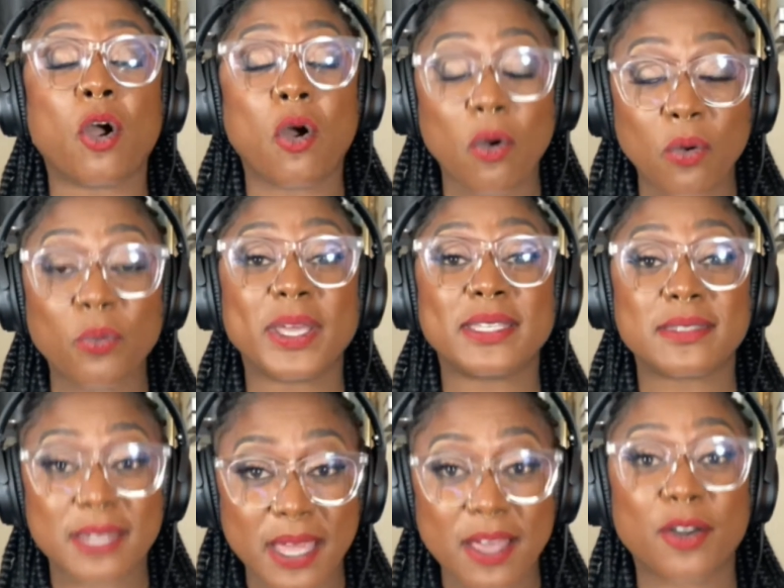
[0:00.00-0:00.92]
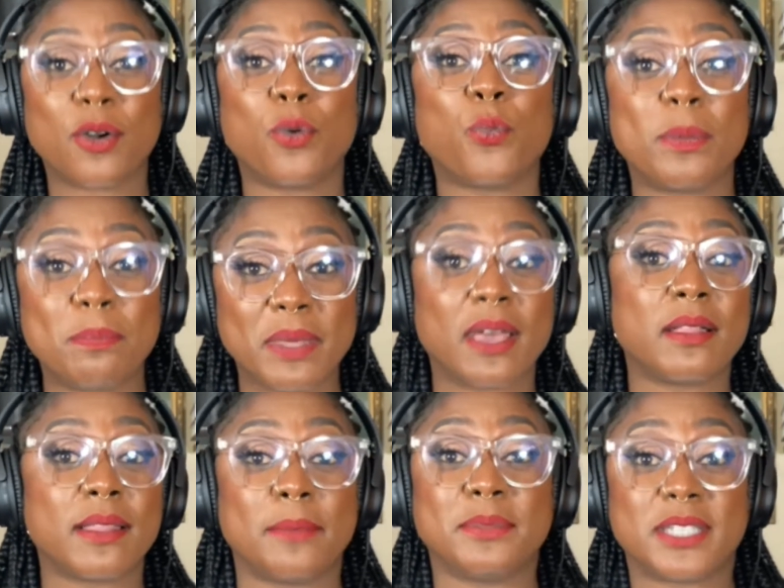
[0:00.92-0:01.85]
always tell when
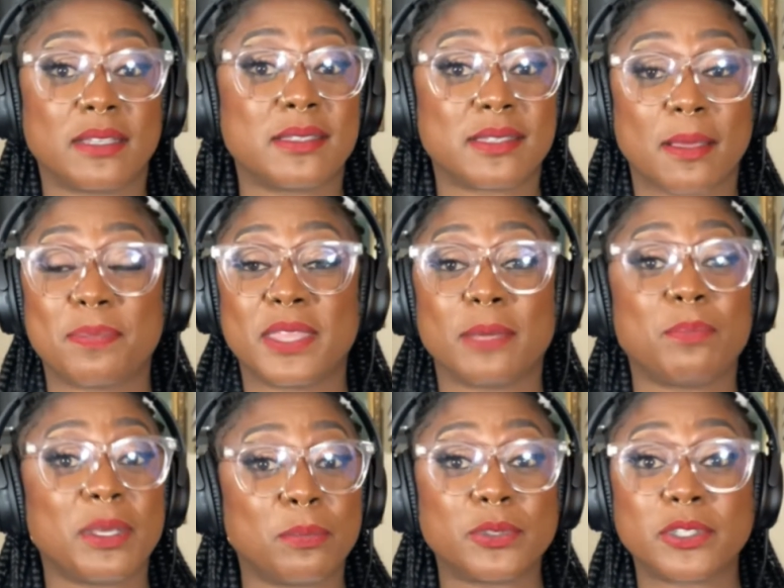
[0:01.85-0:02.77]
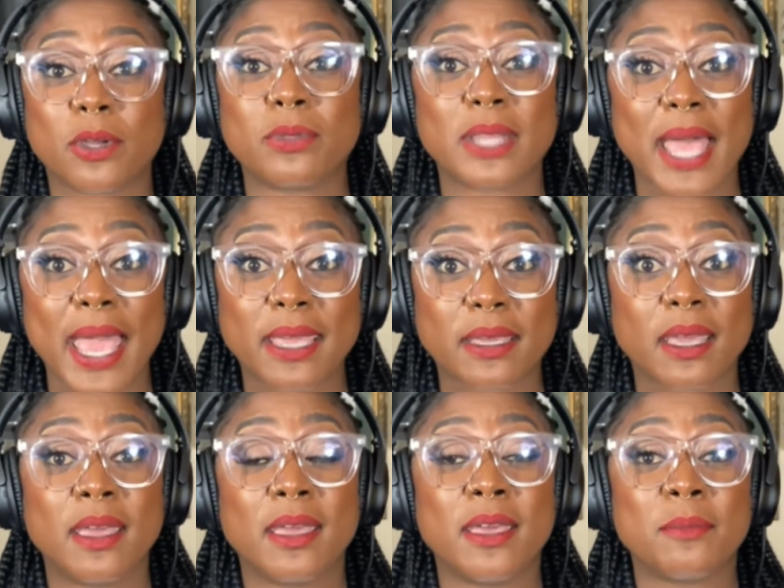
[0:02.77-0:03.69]
BLM does something people don't like
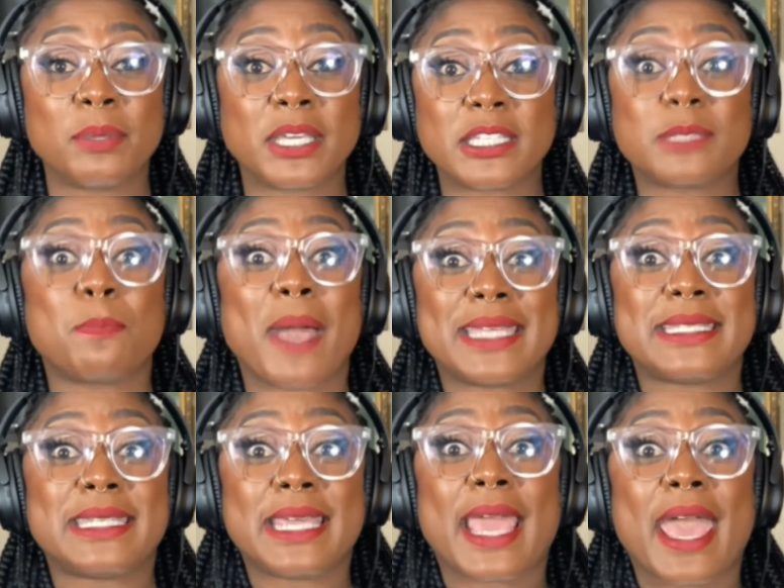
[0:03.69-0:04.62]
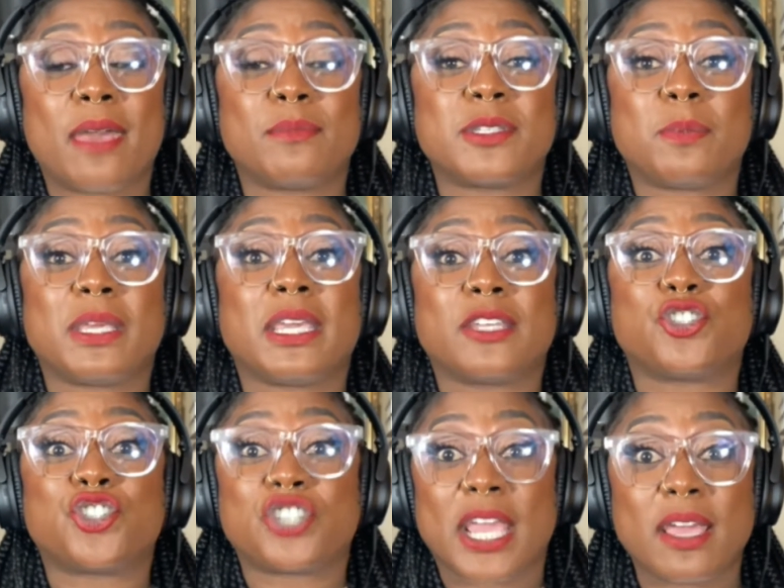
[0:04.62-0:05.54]
because my DMs be in
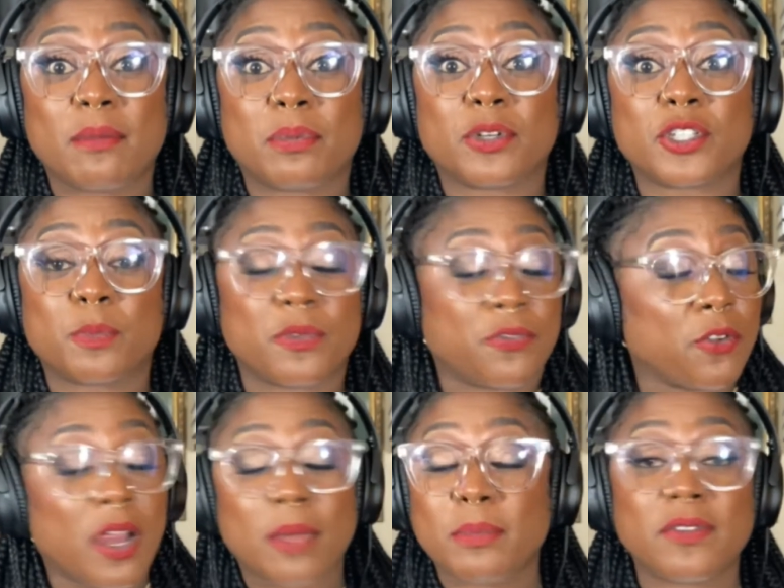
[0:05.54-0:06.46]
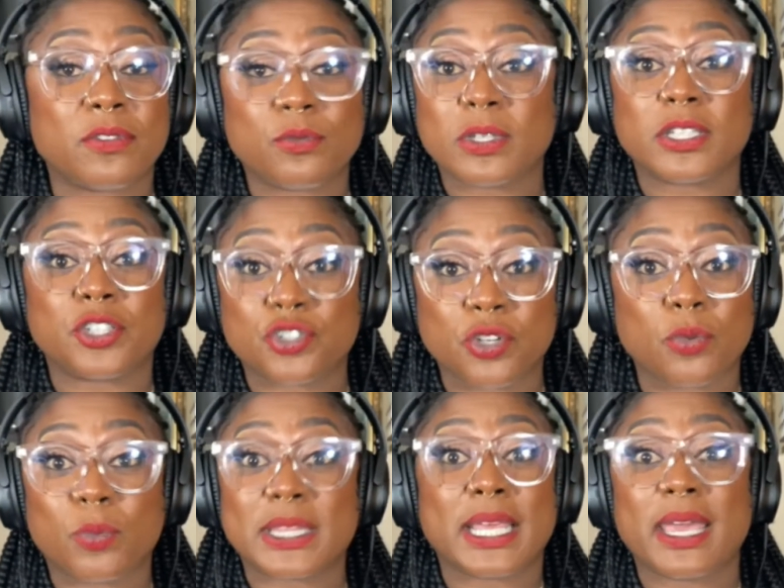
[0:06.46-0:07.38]
shambles before I'm even really sure
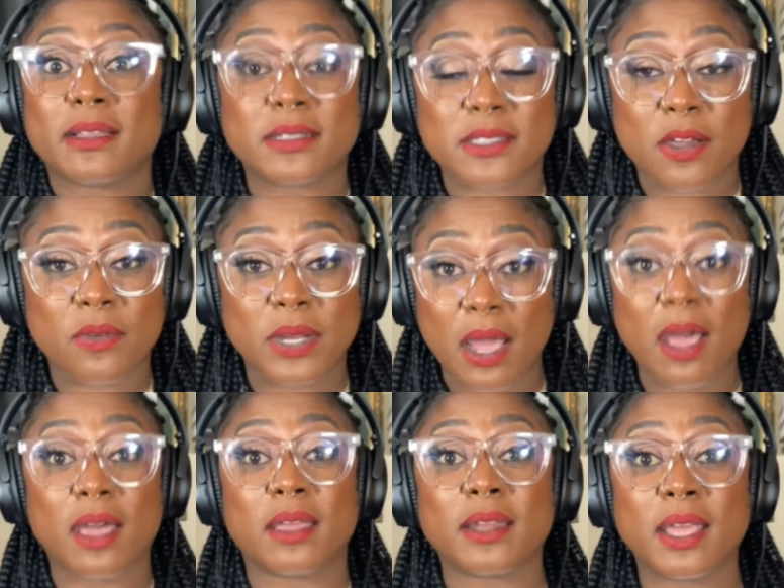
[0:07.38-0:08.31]
what the hell is going on.